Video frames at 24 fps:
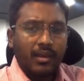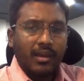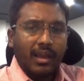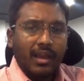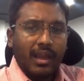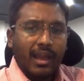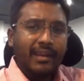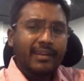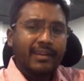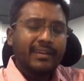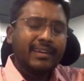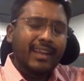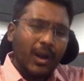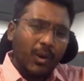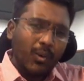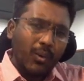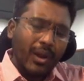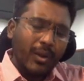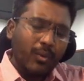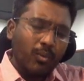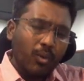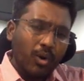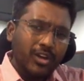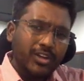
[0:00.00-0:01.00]
And now
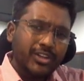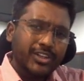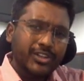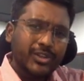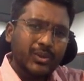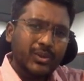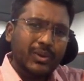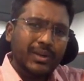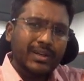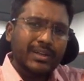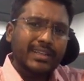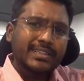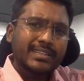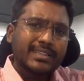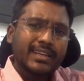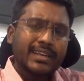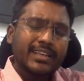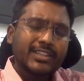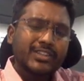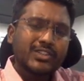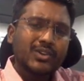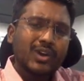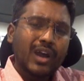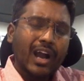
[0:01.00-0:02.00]
I wanted to understand
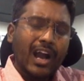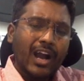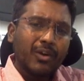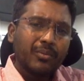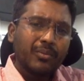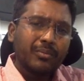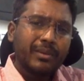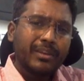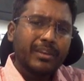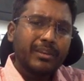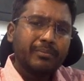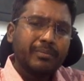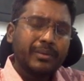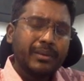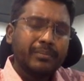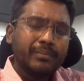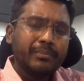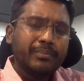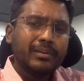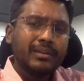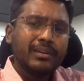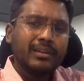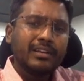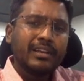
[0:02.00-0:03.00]
as to how many
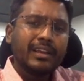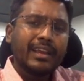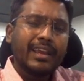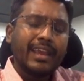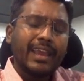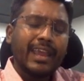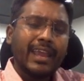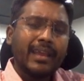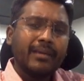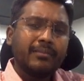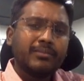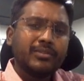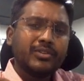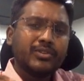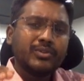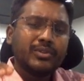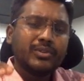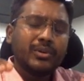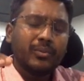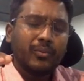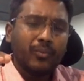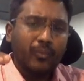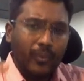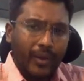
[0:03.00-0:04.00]
people came to
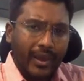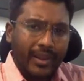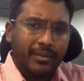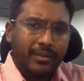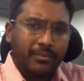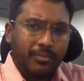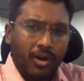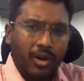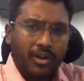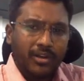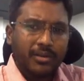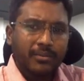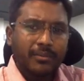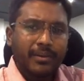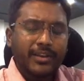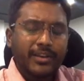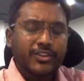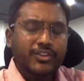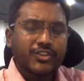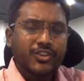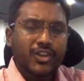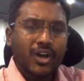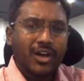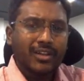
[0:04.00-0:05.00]
the very bottom and
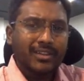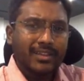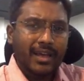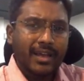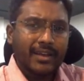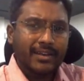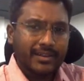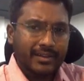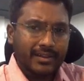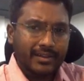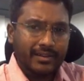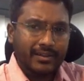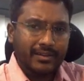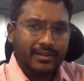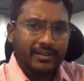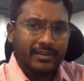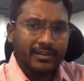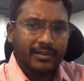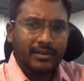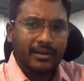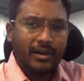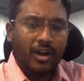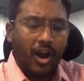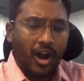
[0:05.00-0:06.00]
saw that
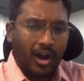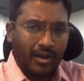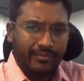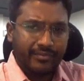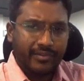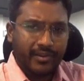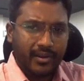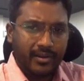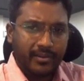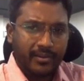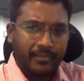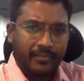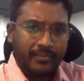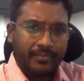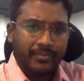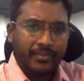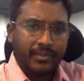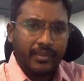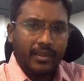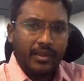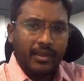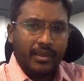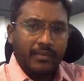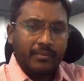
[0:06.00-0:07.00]
offer.
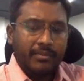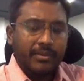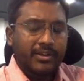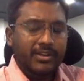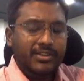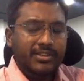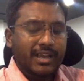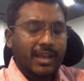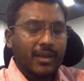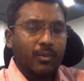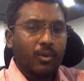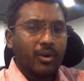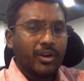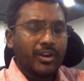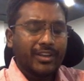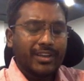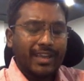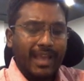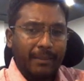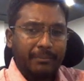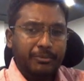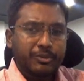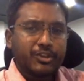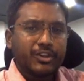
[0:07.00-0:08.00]
Because I want to
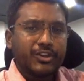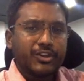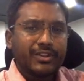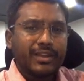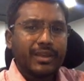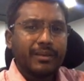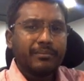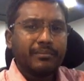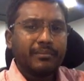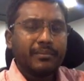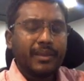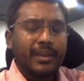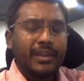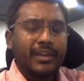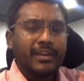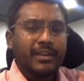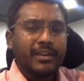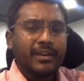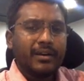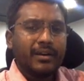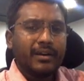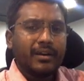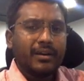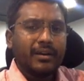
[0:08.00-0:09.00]
capture them in
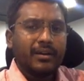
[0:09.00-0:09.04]
a